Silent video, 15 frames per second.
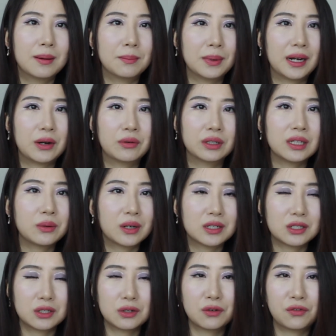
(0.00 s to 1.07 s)
but I really
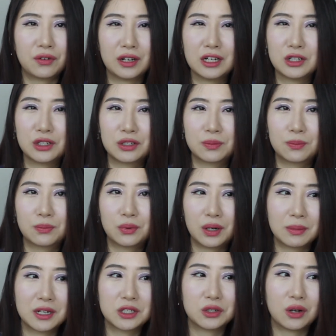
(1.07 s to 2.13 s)
want to finish
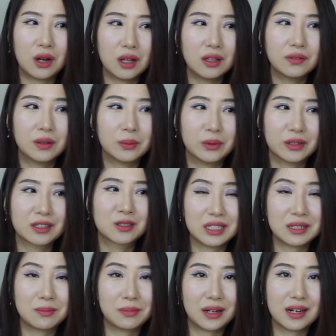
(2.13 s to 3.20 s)
pretty much all of the books
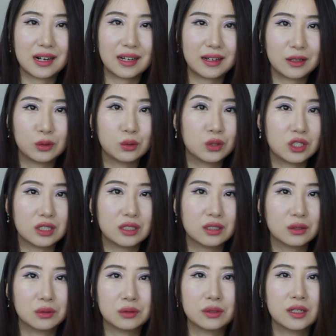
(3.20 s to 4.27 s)
written by Wu-Zhe,
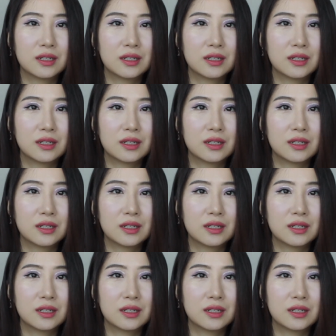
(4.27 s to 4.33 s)
who,